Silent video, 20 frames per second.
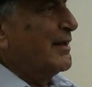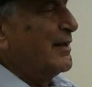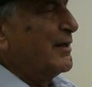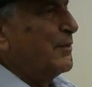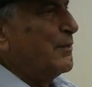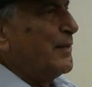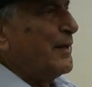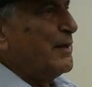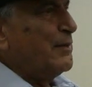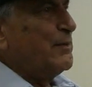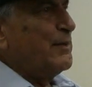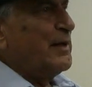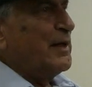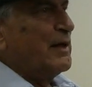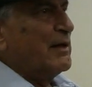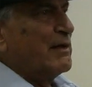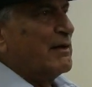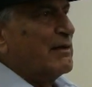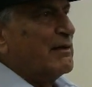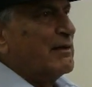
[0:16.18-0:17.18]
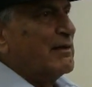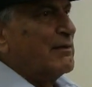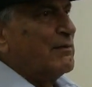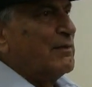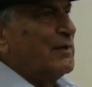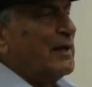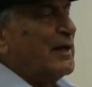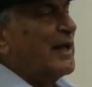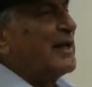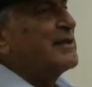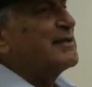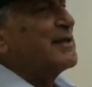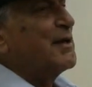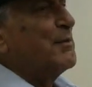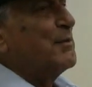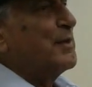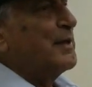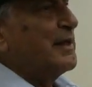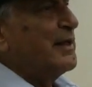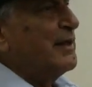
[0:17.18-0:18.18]
And when we are we like
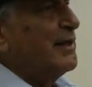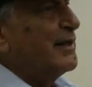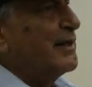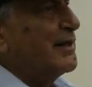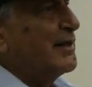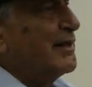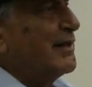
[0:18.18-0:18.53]
somebody